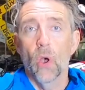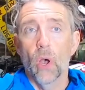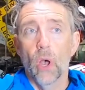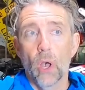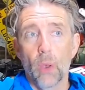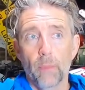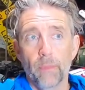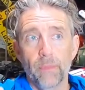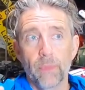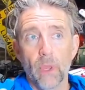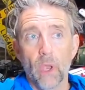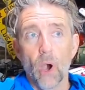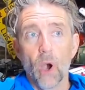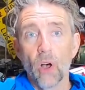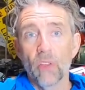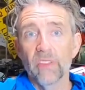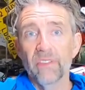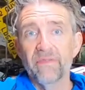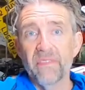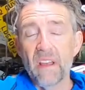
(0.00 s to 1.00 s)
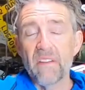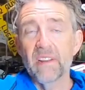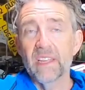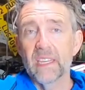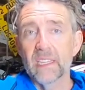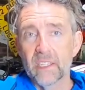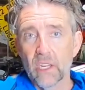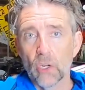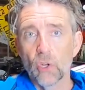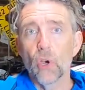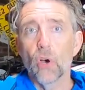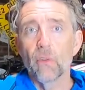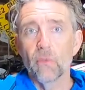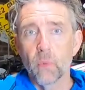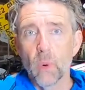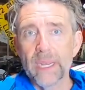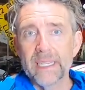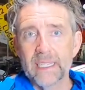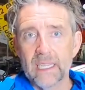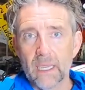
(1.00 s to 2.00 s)
On the ferry, there's a lot of
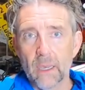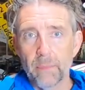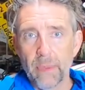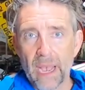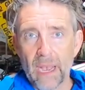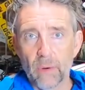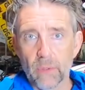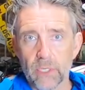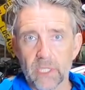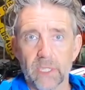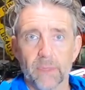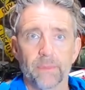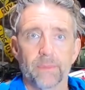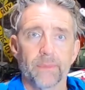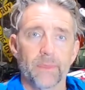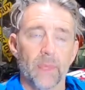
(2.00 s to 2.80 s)
waiting about.